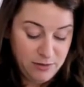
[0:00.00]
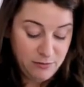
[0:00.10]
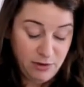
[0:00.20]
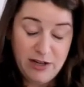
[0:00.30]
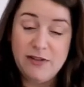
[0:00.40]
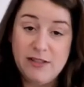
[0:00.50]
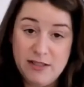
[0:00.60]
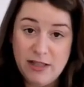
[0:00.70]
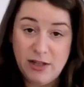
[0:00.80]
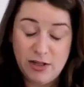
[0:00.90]
For even
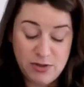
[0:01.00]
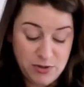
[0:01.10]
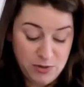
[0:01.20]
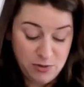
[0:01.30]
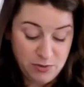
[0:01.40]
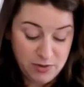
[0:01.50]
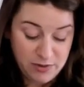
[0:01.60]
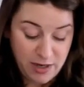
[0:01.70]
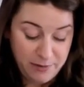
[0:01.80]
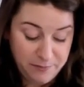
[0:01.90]
sinners do the
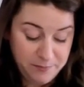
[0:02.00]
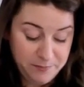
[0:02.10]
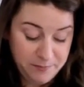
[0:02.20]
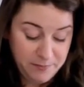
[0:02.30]
same.